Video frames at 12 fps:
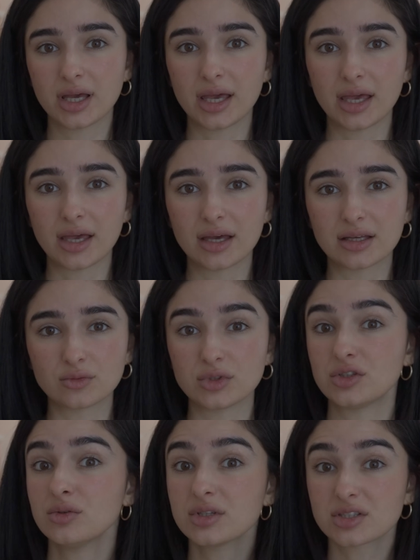And
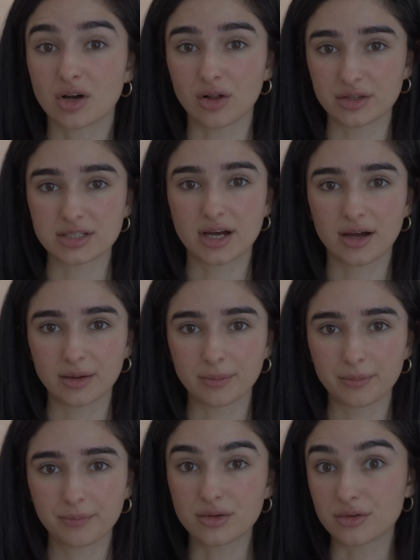we do this all the time.